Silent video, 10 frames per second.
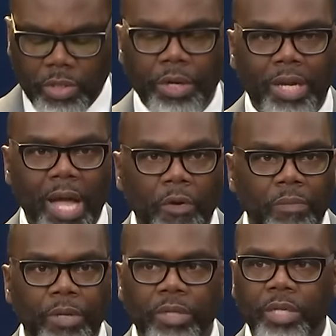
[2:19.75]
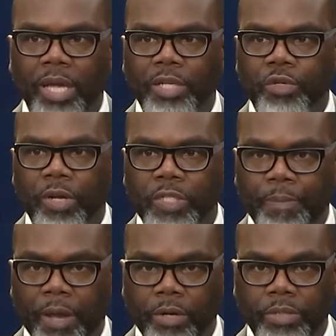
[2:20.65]
on accountability and
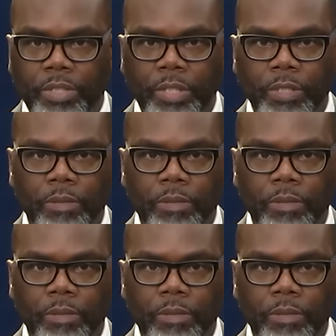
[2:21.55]
transparency.